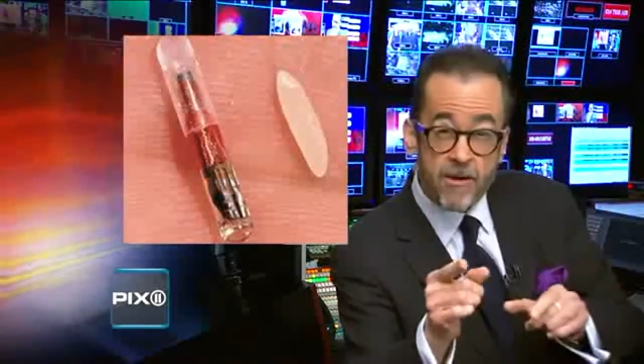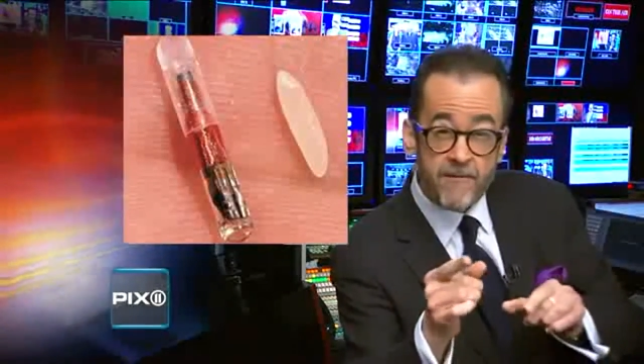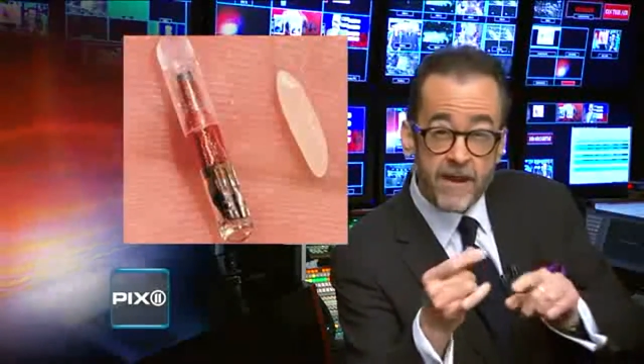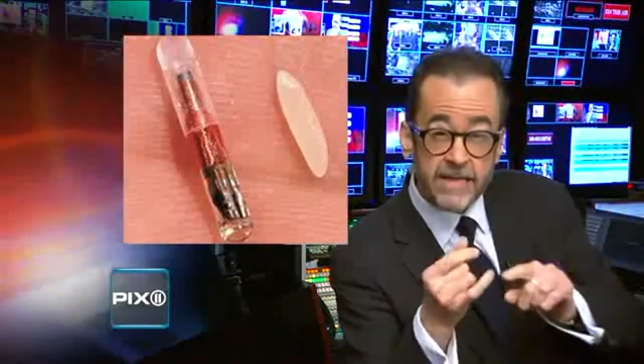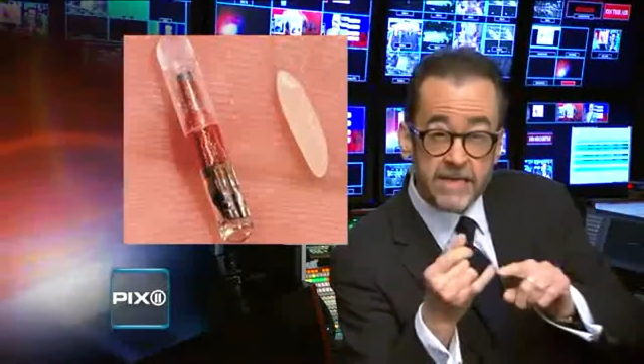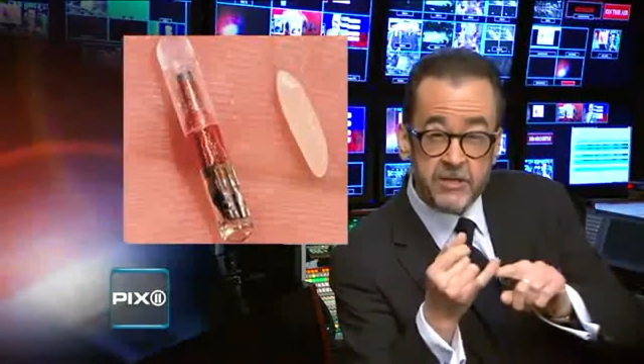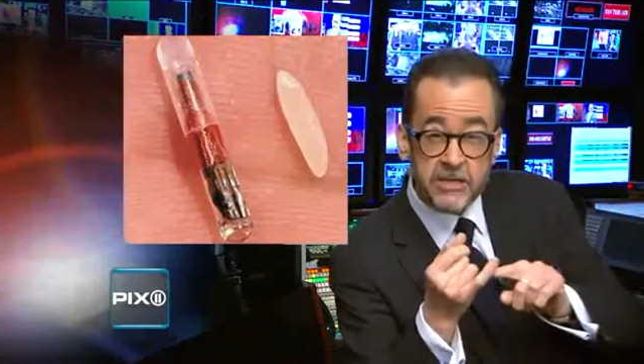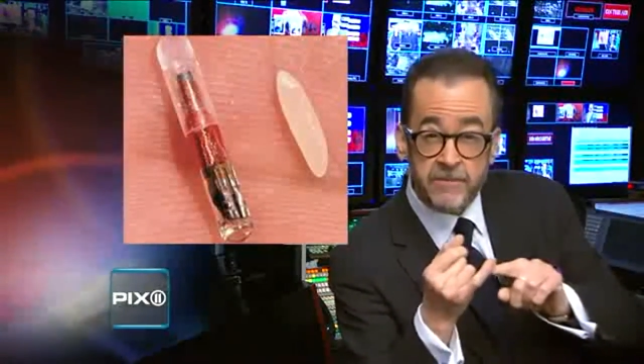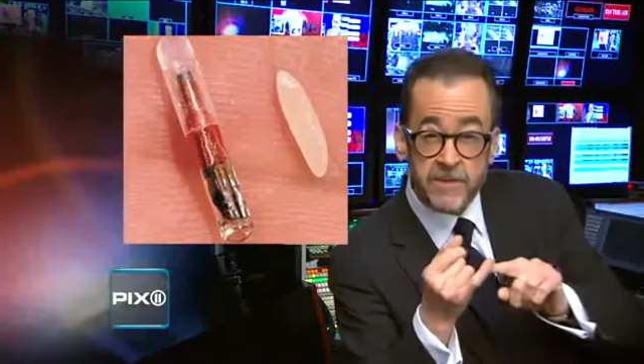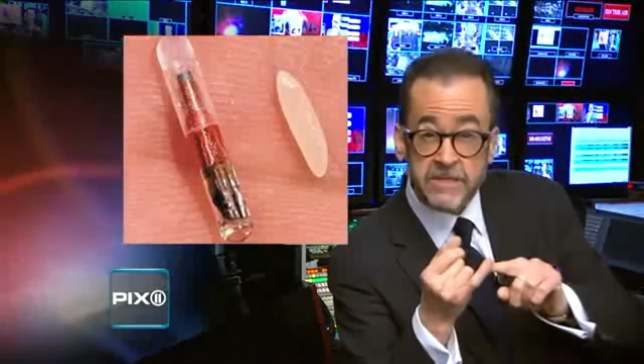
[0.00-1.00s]
F I D
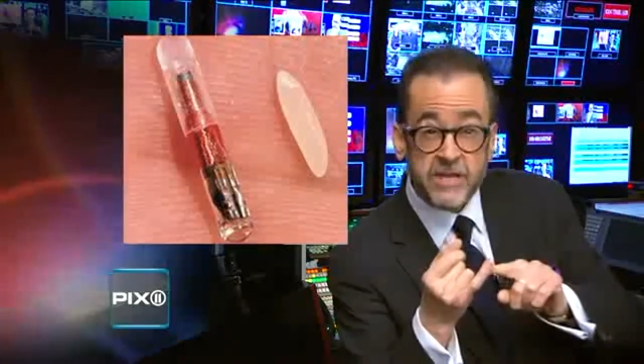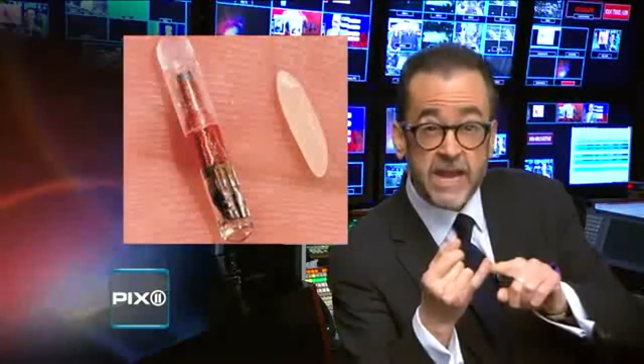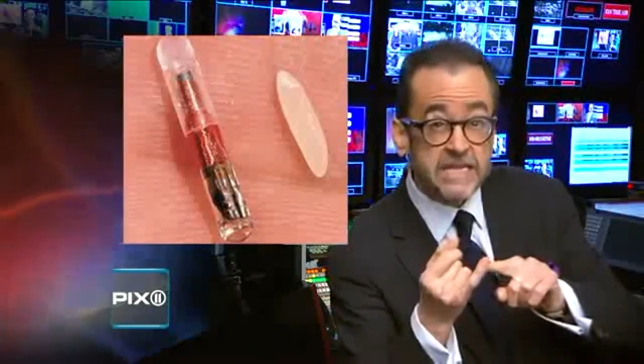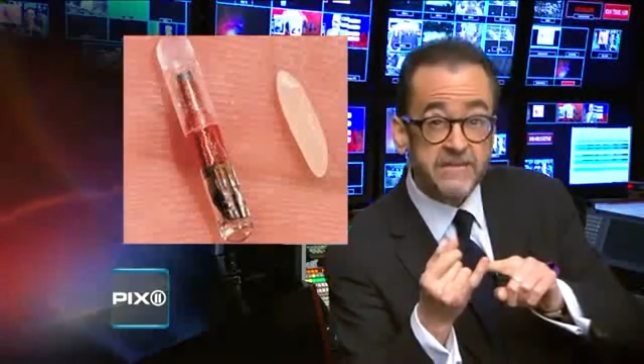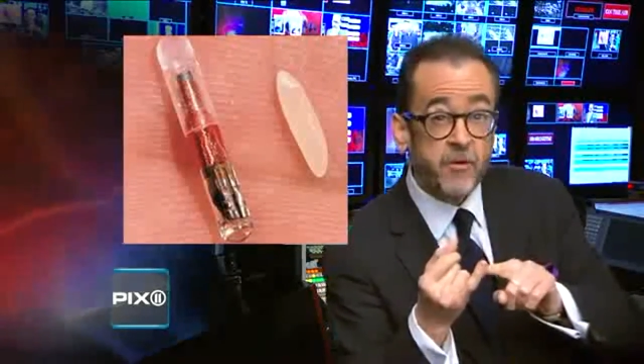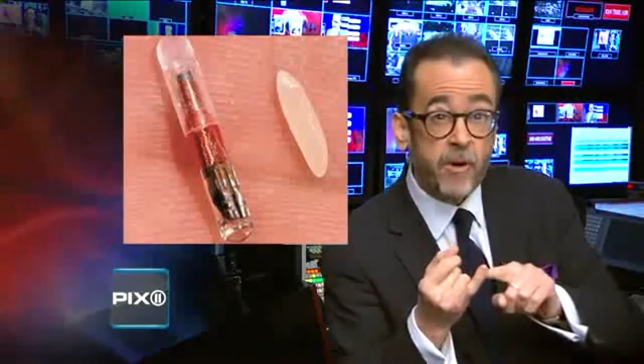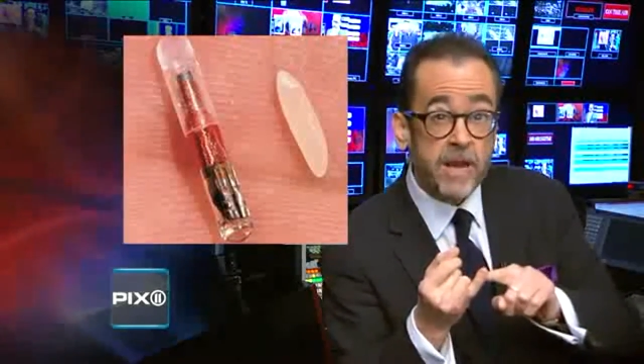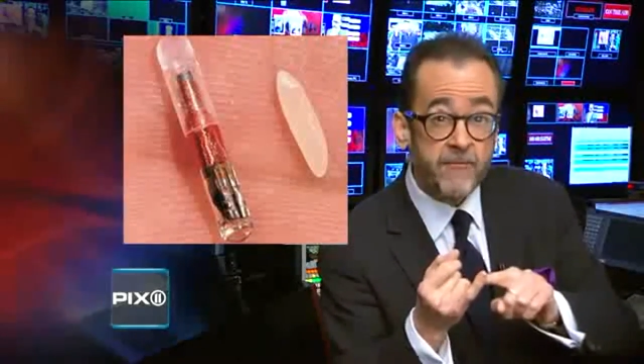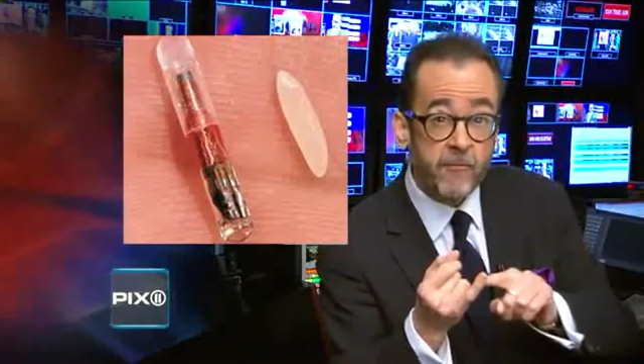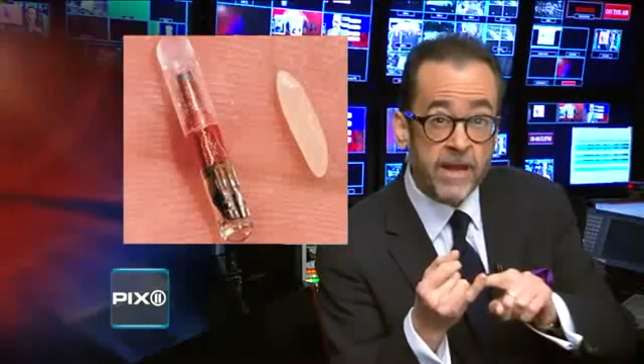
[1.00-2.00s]
chip the size of a
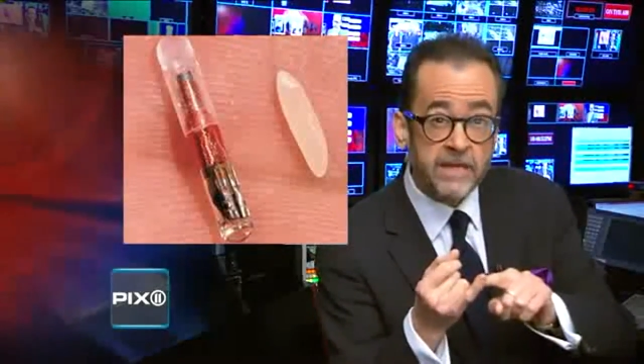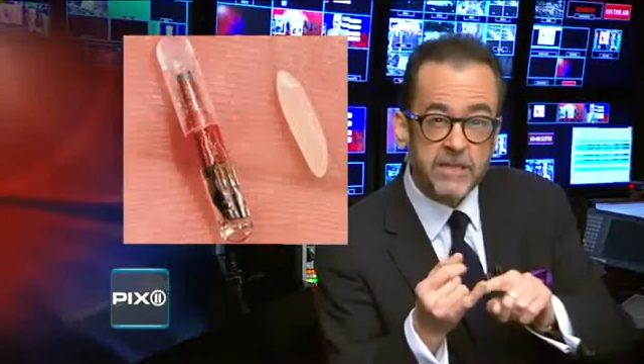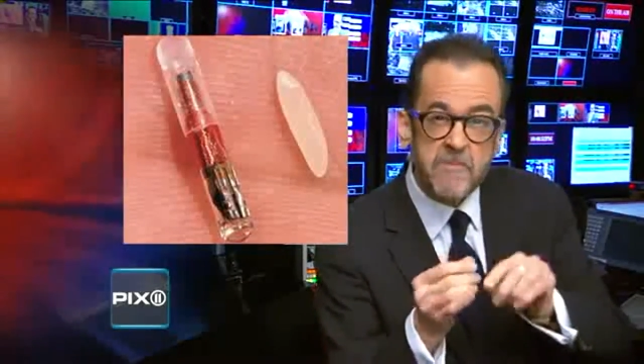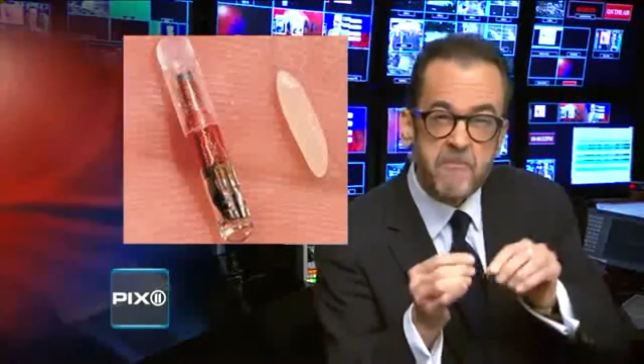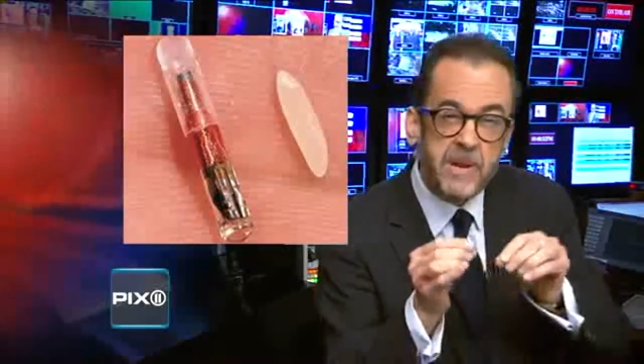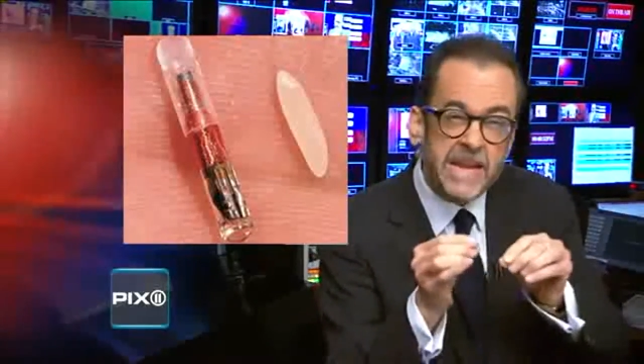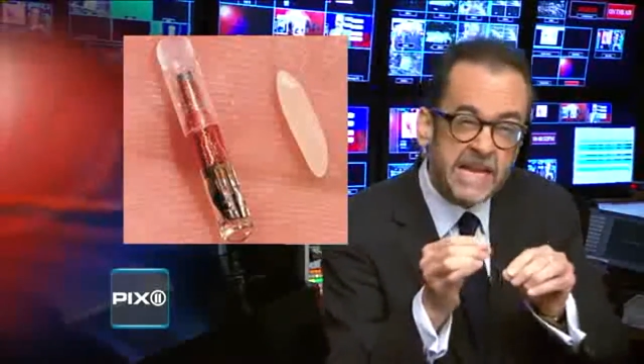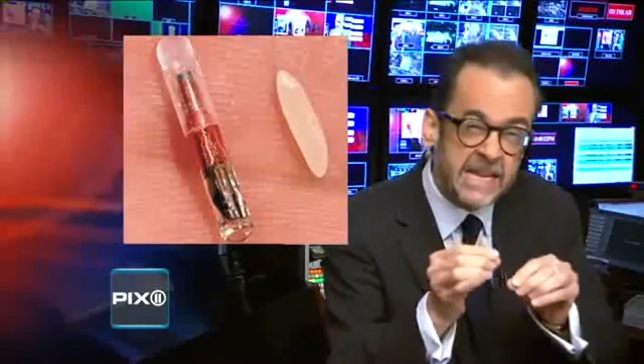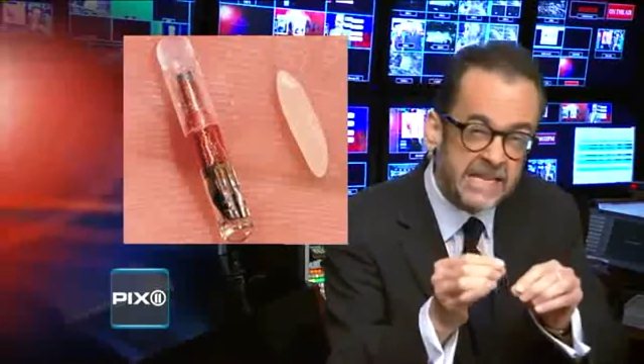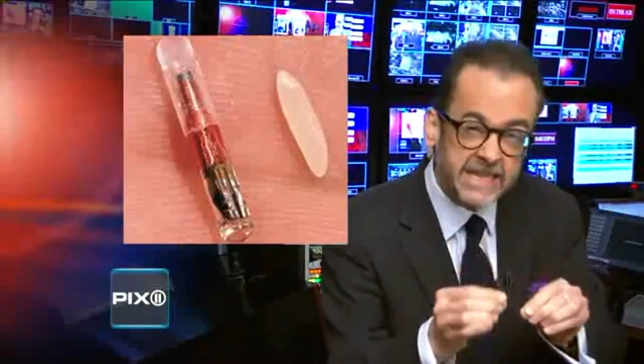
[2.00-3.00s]
grain of rice,
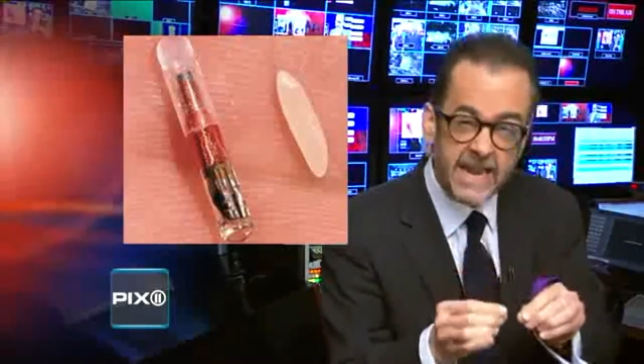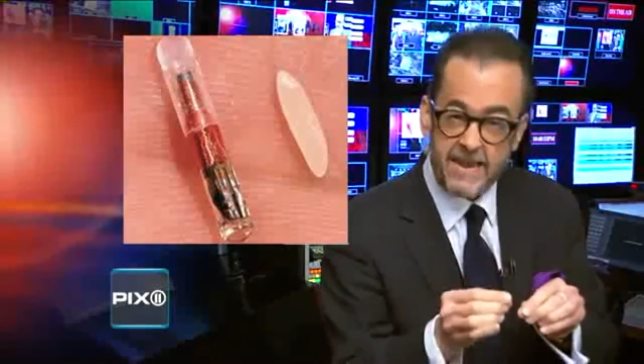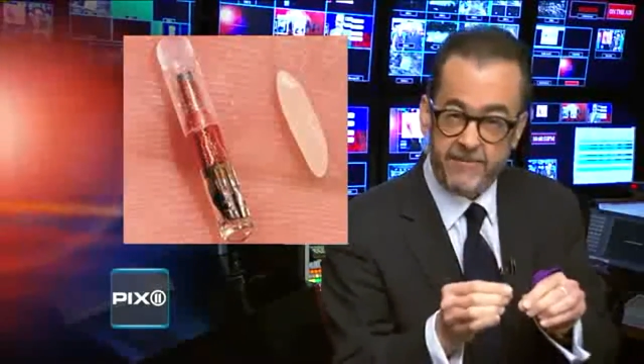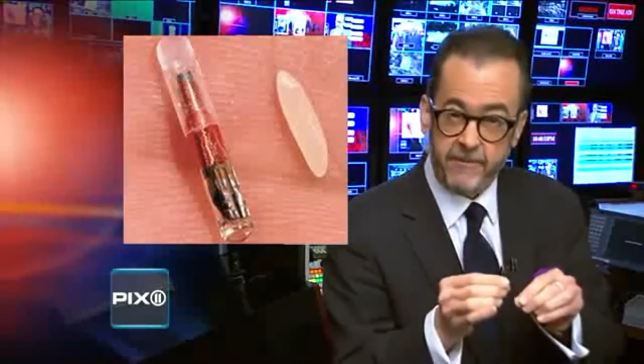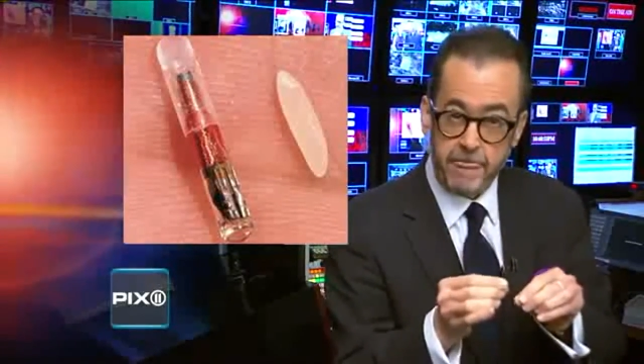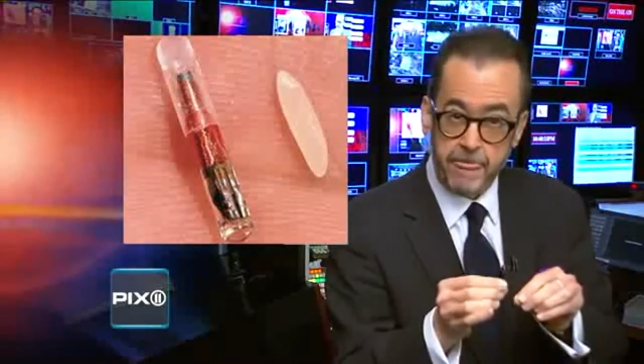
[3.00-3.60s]
completely safe,